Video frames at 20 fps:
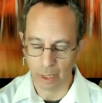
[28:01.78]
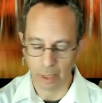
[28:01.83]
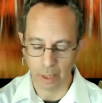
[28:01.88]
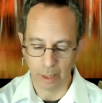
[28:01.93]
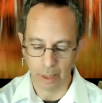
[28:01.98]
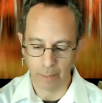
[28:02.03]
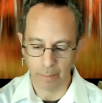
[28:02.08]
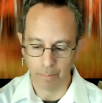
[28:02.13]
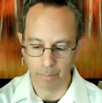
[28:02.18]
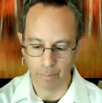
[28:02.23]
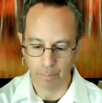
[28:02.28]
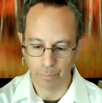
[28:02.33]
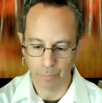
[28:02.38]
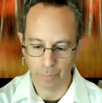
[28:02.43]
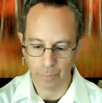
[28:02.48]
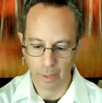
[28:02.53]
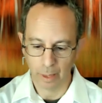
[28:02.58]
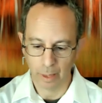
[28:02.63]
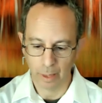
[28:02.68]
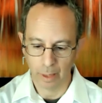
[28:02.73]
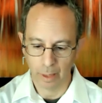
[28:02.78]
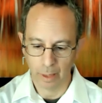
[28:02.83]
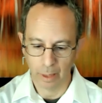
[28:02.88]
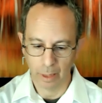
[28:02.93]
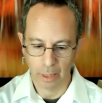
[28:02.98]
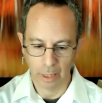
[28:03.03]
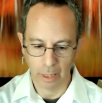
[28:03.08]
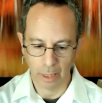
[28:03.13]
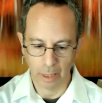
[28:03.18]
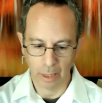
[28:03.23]
do I go? What do I
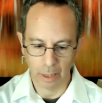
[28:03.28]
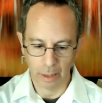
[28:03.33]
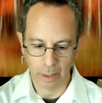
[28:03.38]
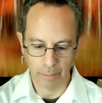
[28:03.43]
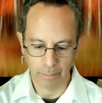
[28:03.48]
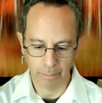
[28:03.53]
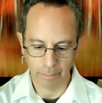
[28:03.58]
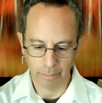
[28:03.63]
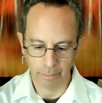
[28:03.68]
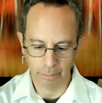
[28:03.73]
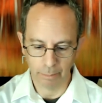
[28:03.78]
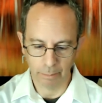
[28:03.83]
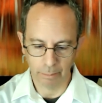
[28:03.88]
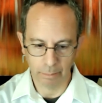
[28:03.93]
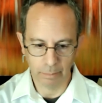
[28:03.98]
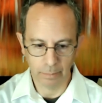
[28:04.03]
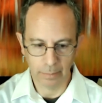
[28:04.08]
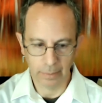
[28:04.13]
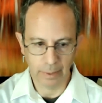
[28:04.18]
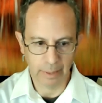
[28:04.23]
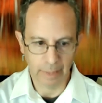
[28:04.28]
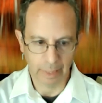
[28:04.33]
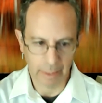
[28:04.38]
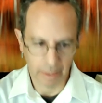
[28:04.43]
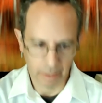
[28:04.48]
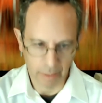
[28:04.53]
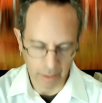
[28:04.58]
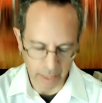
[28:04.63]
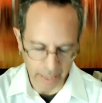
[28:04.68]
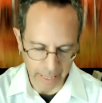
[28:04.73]
do? And then
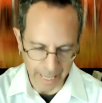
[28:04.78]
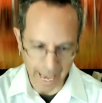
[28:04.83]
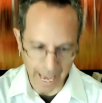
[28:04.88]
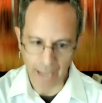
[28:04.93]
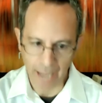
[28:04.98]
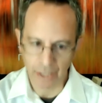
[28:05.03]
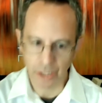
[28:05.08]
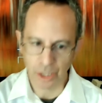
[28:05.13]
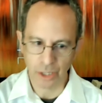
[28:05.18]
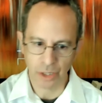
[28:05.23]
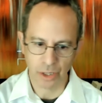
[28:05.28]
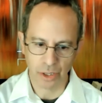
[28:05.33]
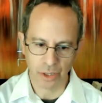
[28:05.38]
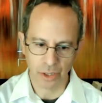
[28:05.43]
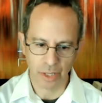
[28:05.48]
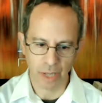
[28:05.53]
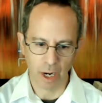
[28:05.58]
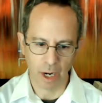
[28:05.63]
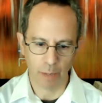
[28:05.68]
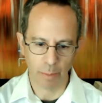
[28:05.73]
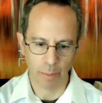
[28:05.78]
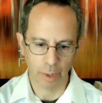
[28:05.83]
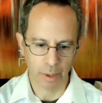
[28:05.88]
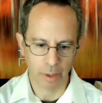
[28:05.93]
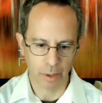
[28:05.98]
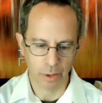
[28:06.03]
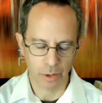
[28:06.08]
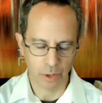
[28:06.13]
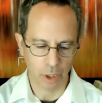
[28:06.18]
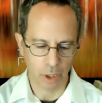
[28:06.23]
they're hungry for this.
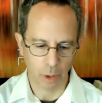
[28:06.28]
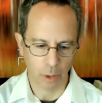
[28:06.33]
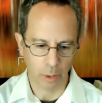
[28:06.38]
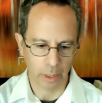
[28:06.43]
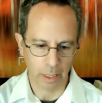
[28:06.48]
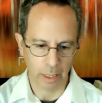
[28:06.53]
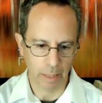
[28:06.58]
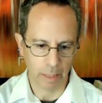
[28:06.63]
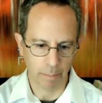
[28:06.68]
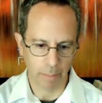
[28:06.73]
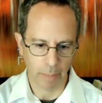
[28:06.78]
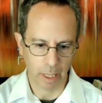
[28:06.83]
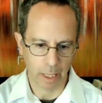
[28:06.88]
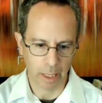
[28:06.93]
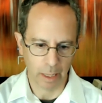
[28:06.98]
I